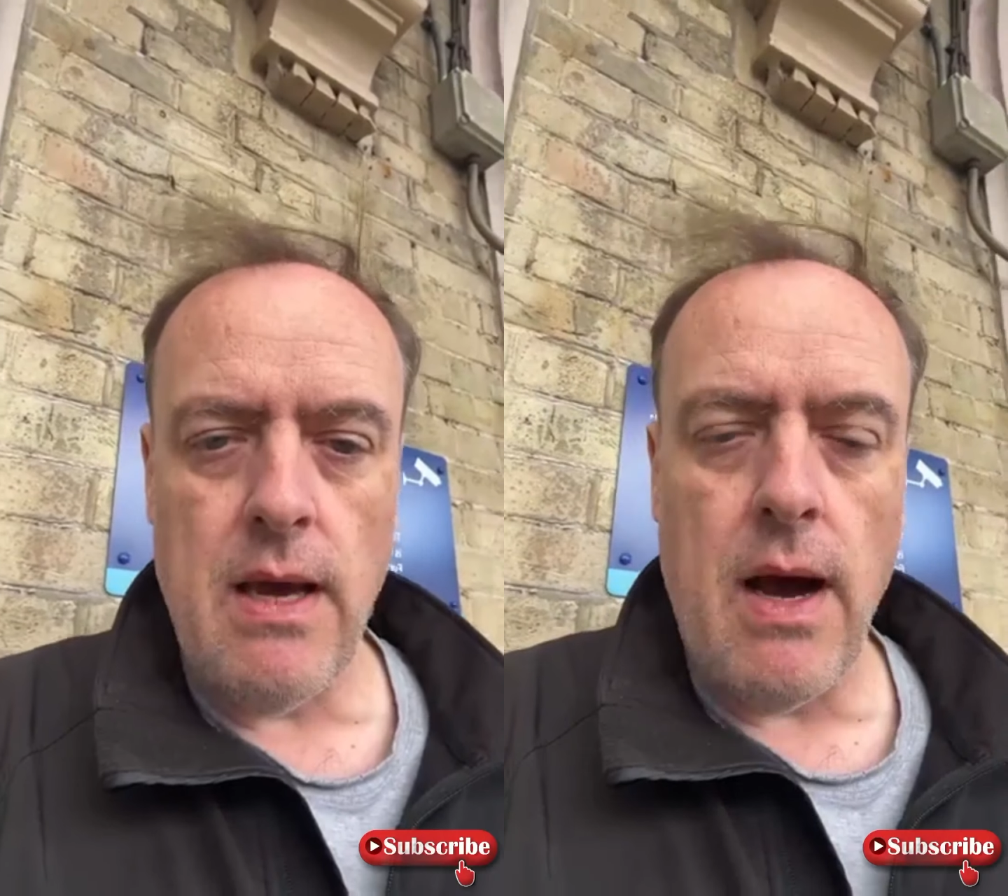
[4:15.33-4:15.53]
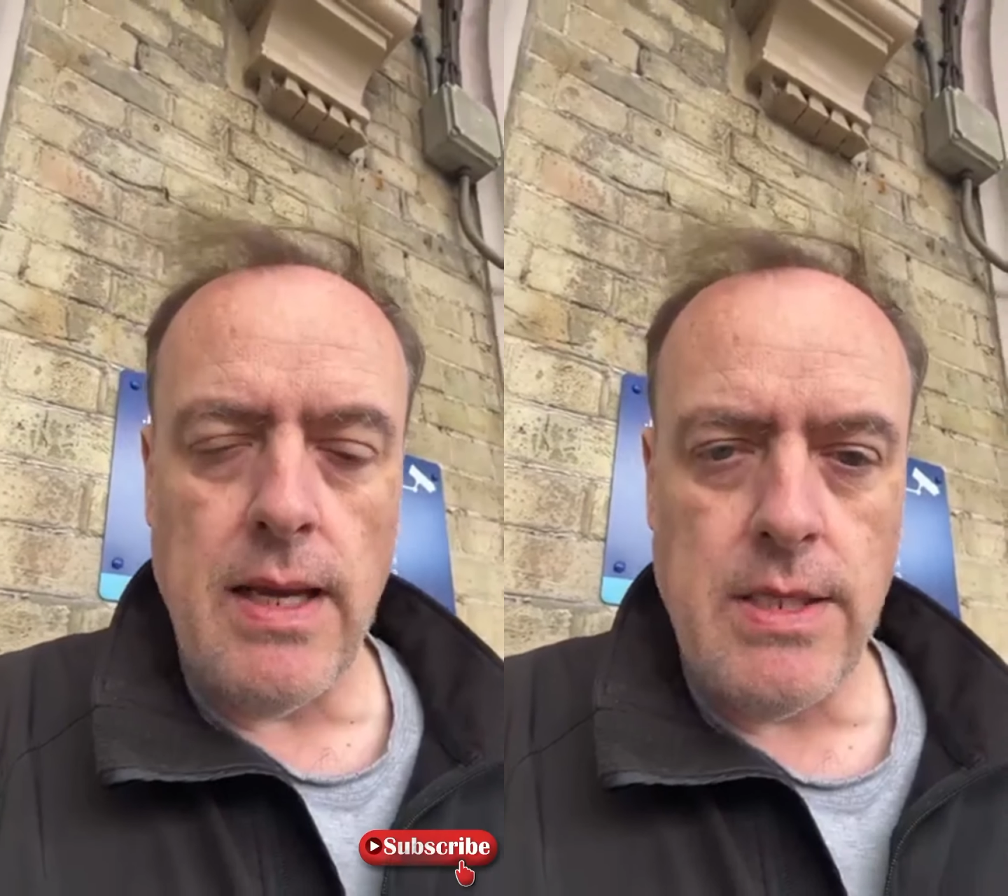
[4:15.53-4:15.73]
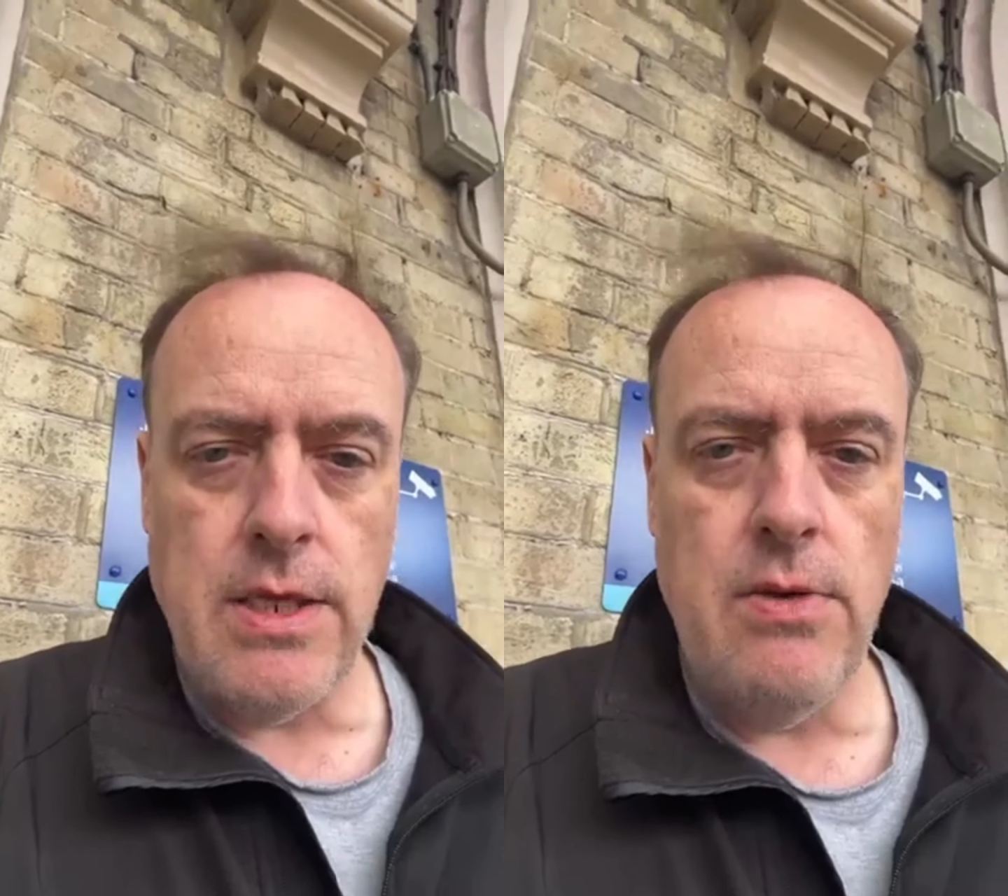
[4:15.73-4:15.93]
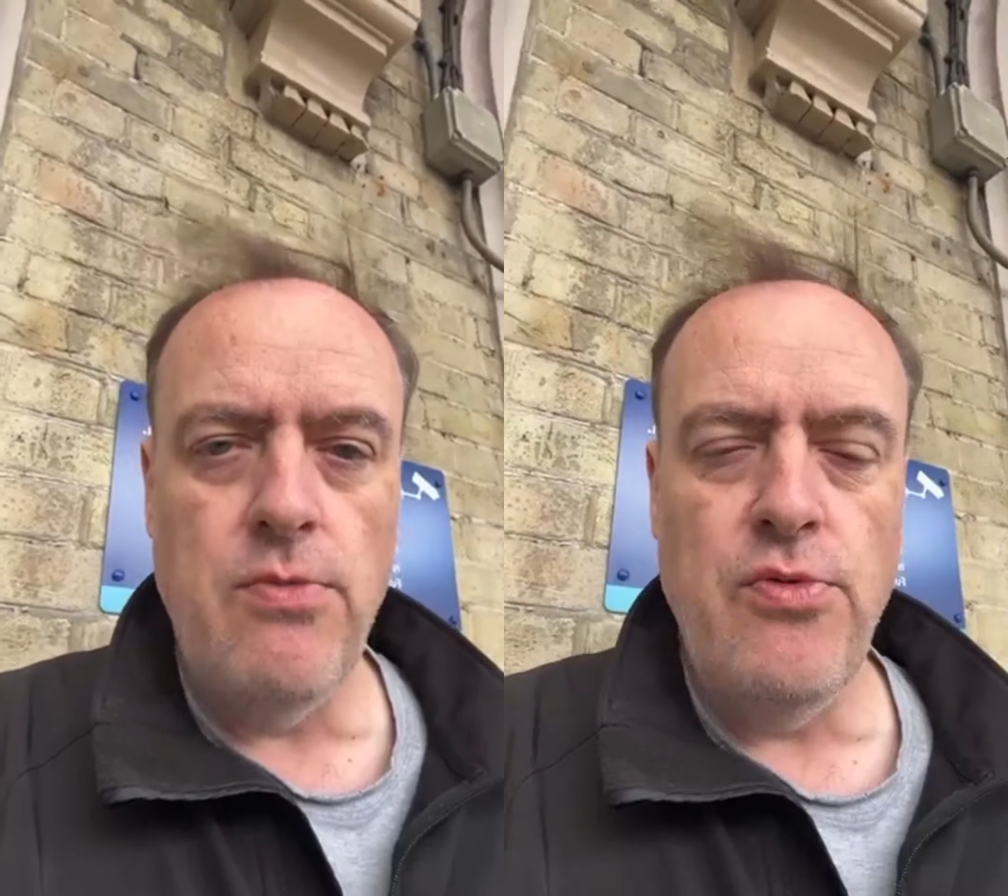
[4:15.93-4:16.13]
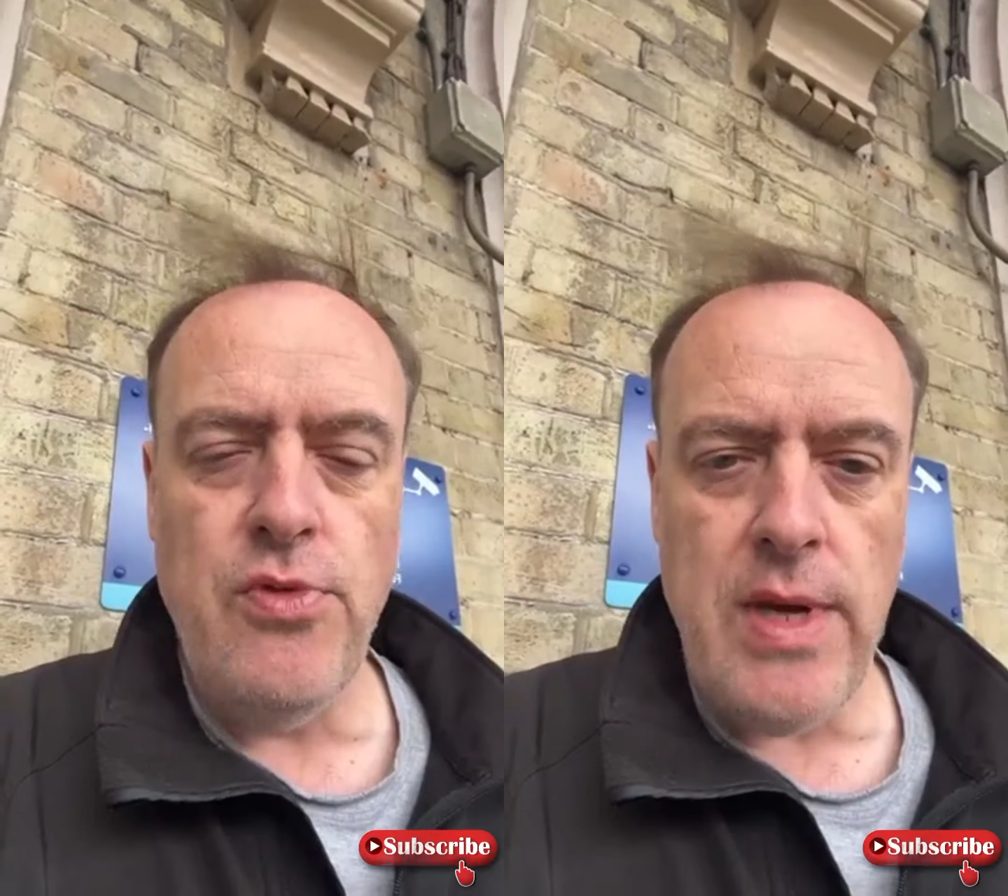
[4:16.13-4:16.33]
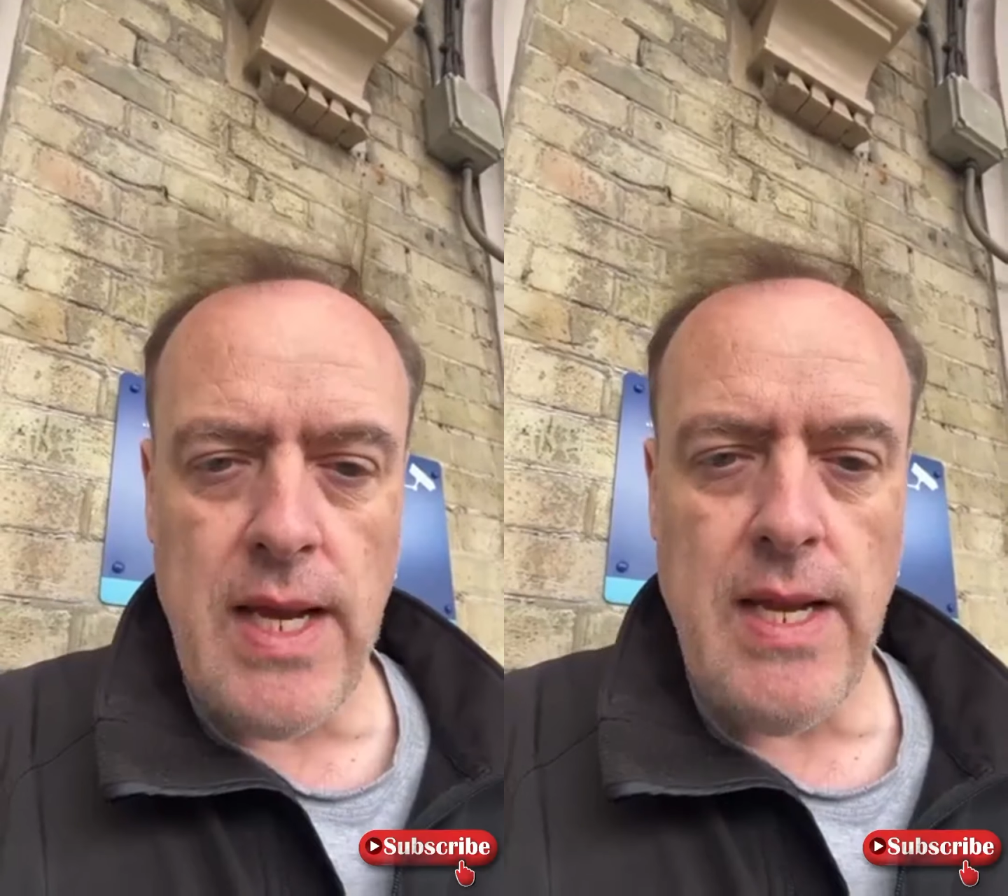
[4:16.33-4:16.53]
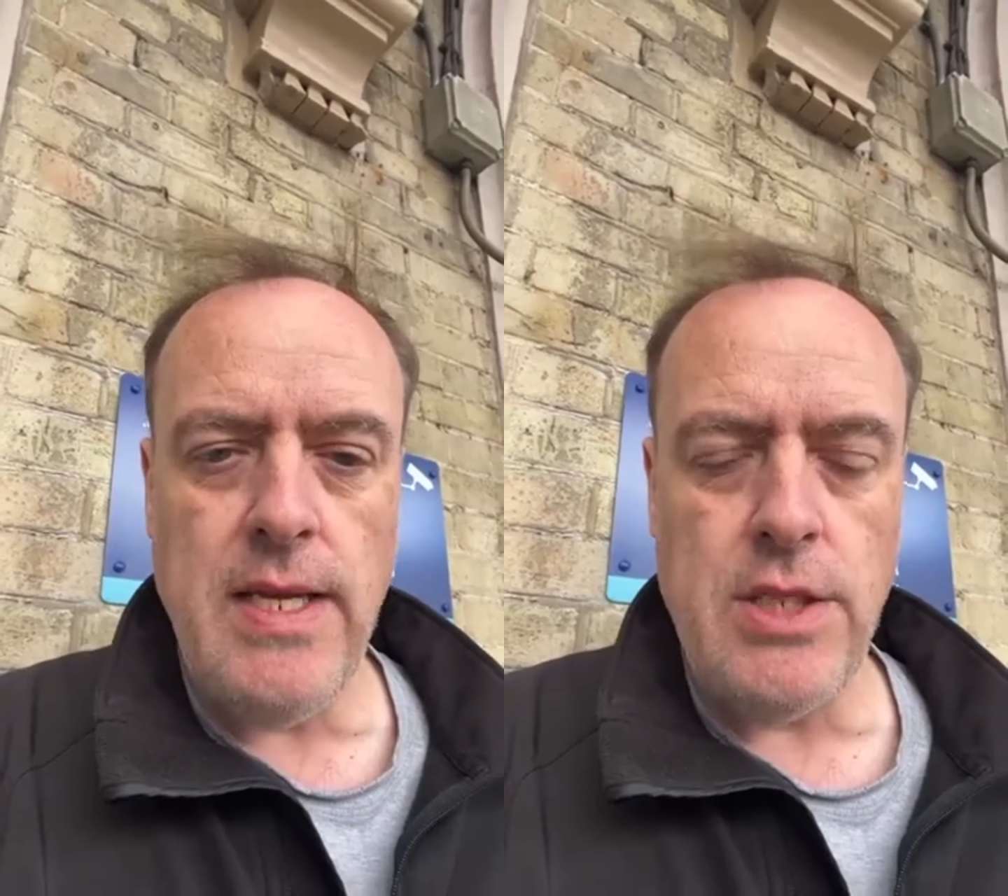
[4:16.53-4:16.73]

I do really